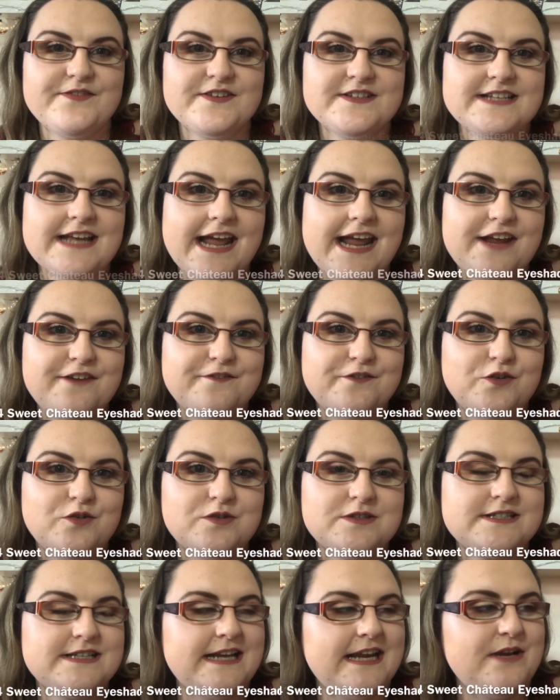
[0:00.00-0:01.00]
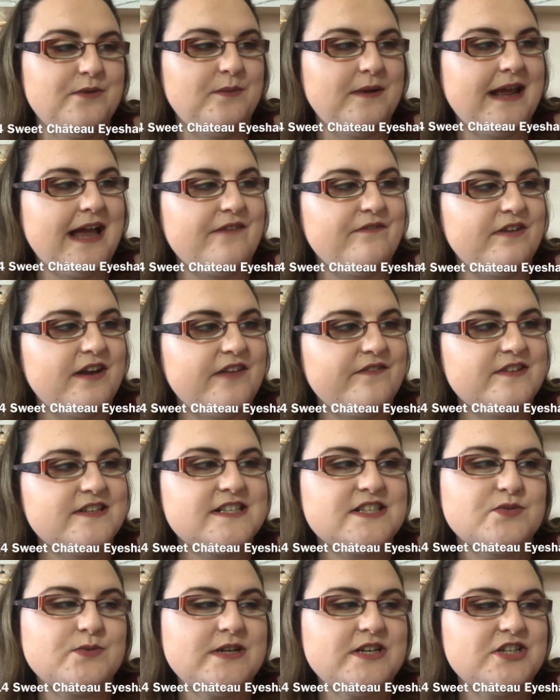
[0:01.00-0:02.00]
for day 14 we have another
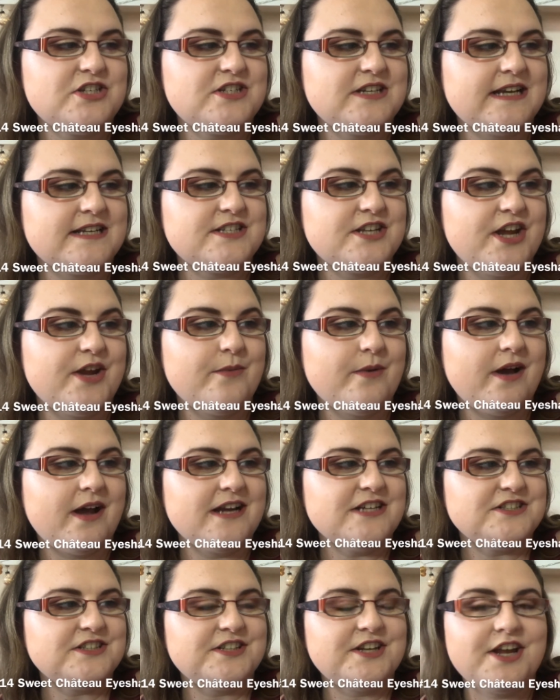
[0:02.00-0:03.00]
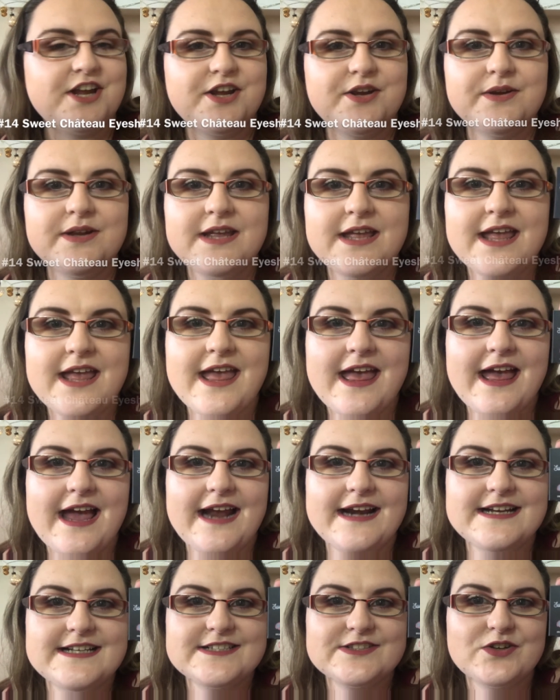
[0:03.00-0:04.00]
Sweet Château eyeshadow,
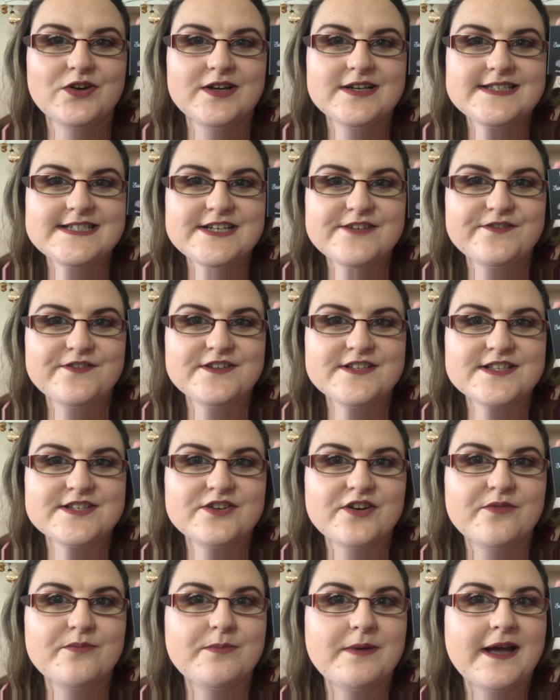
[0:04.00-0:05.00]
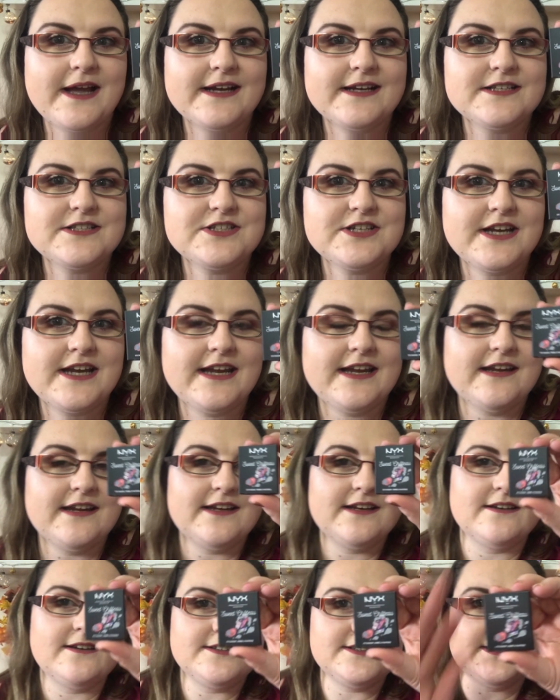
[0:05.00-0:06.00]
and it's got a different sort of packaging. I